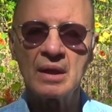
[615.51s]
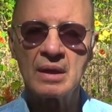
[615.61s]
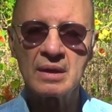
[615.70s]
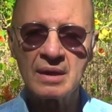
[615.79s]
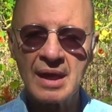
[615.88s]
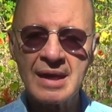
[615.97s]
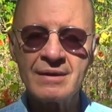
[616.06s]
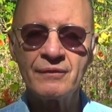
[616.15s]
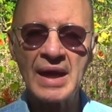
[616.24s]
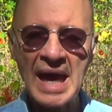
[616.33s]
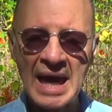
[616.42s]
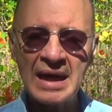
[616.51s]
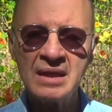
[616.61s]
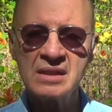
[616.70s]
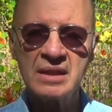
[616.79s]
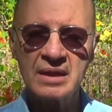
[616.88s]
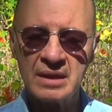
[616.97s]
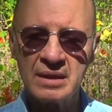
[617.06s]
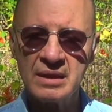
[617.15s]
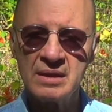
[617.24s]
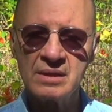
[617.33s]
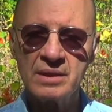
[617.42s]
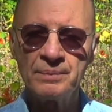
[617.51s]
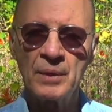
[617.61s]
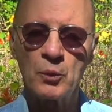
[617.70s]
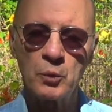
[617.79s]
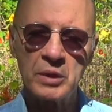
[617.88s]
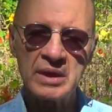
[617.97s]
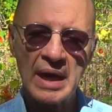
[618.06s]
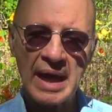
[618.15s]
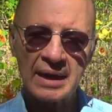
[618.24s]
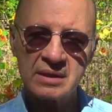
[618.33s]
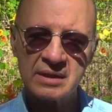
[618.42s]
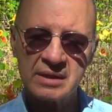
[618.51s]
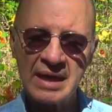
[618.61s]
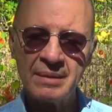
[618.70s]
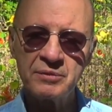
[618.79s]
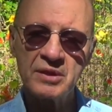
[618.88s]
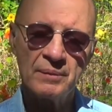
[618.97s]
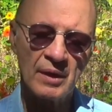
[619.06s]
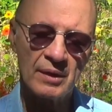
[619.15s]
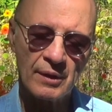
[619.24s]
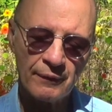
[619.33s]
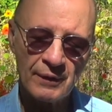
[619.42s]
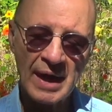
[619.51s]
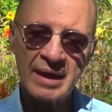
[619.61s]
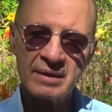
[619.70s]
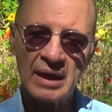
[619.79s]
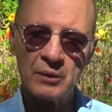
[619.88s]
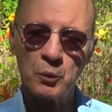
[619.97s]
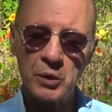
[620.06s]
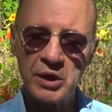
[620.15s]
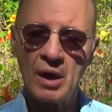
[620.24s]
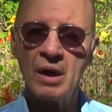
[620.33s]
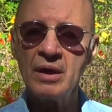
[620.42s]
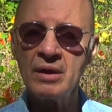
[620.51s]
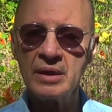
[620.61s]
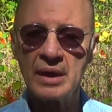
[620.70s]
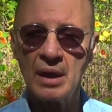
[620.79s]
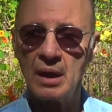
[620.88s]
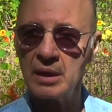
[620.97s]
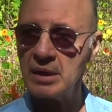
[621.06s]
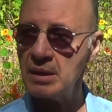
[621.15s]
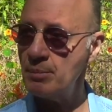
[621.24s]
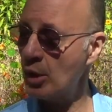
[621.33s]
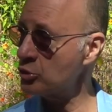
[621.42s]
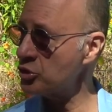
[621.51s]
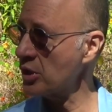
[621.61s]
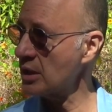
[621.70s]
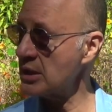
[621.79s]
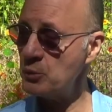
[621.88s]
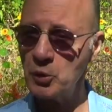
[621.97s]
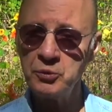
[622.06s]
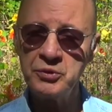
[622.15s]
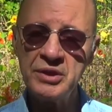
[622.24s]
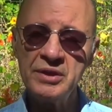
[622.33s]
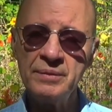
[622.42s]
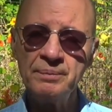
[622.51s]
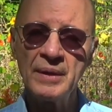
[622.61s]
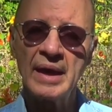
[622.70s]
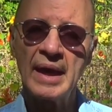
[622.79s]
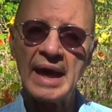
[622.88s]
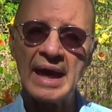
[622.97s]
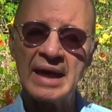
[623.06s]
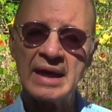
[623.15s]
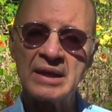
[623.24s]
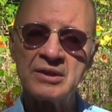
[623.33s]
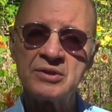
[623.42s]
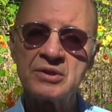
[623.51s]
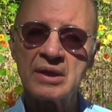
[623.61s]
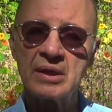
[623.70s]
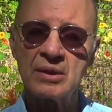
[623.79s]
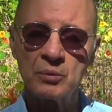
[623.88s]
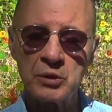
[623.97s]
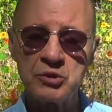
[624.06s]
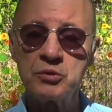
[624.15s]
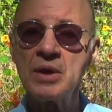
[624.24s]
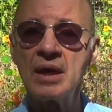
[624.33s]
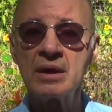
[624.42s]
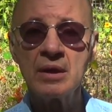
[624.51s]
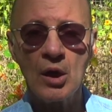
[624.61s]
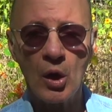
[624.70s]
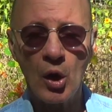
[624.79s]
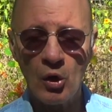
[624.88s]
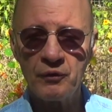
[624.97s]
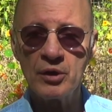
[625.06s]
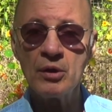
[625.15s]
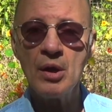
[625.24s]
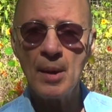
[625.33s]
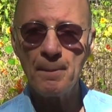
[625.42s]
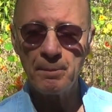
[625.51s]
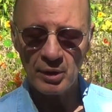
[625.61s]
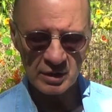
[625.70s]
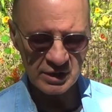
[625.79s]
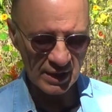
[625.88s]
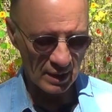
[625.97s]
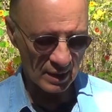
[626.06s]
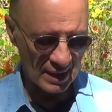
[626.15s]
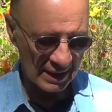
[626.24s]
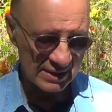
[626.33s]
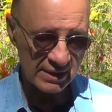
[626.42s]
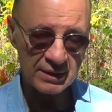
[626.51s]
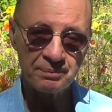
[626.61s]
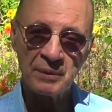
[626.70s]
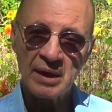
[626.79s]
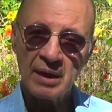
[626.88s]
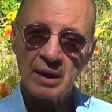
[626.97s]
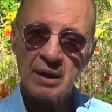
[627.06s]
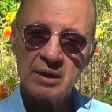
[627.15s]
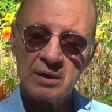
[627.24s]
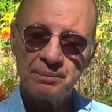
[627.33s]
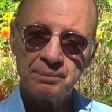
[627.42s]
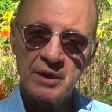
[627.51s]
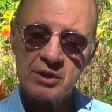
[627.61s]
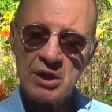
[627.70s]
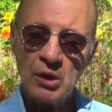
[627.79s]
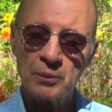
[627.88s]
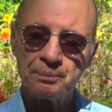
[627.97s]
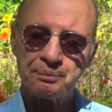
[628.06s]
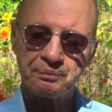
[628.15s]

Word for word: uh, life as it is, we accept the fact that we are emotionally wounded and uh, we do not over personalize it. So,